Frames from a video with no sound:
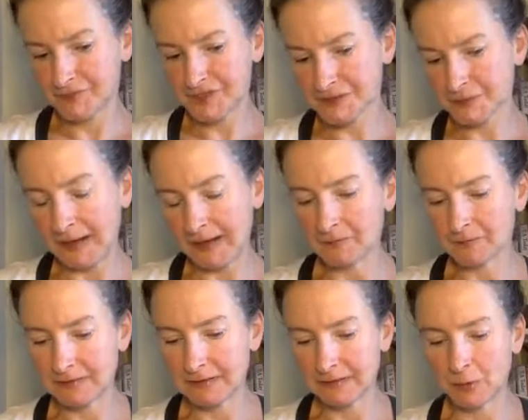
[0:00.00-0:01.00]
just about
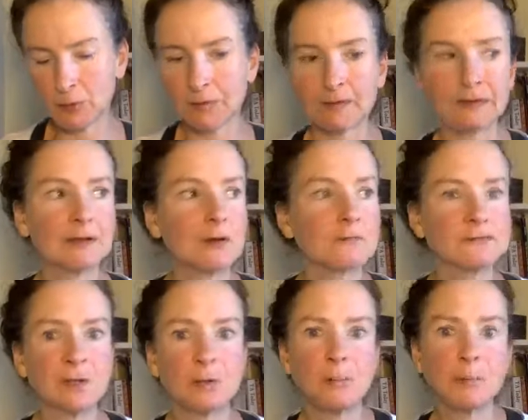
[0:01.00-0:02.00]
everything you can think of.
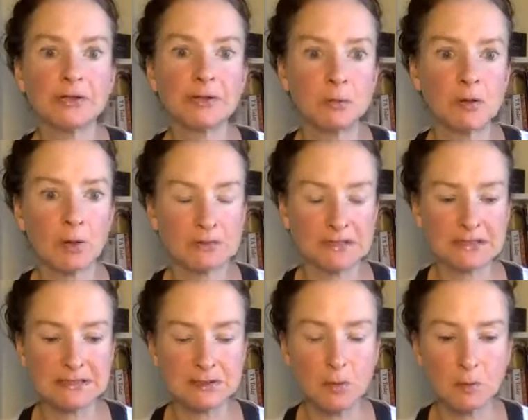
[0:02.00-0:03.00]
So our body will go into
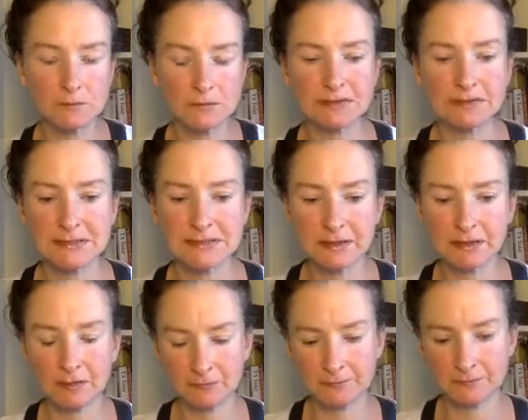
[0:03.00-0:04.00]
this constant
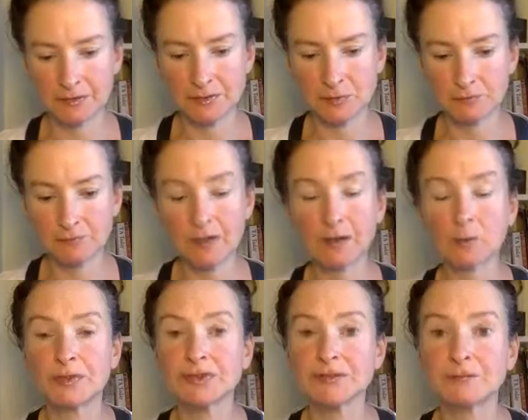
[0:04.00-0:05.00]
state of fight or flight,
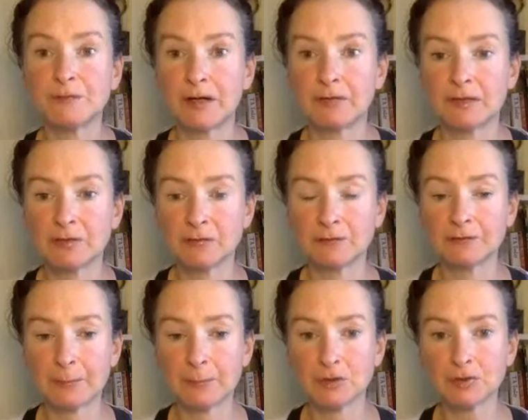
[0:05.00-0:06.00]
which is very
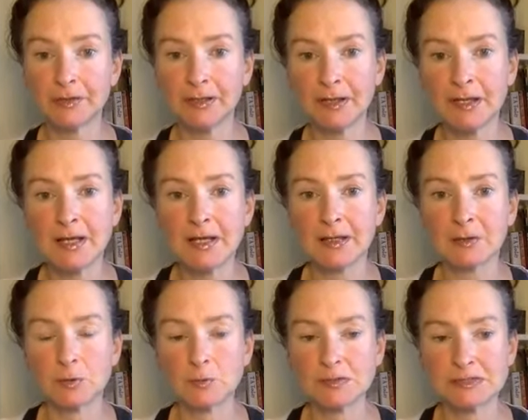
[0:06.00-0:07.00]
inflammatory.
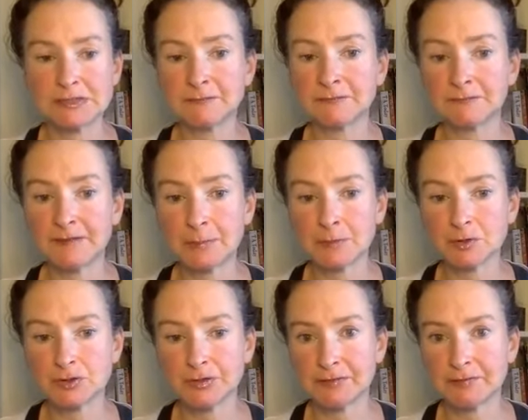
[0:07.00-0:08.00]
It causes an
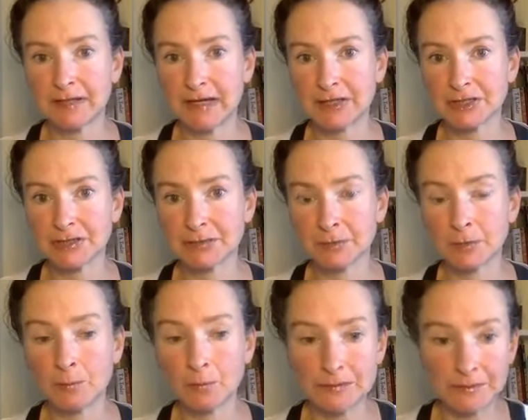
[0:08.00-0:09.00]
inflammatory reaction in
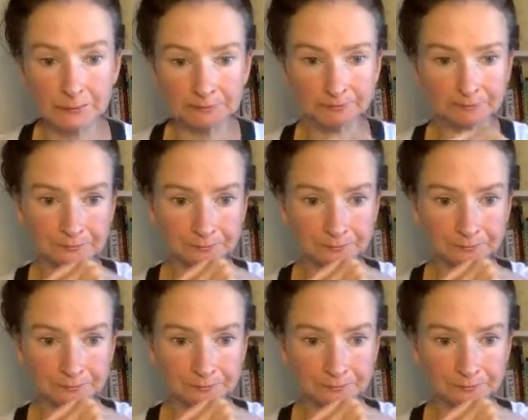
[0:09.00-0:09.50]
our body,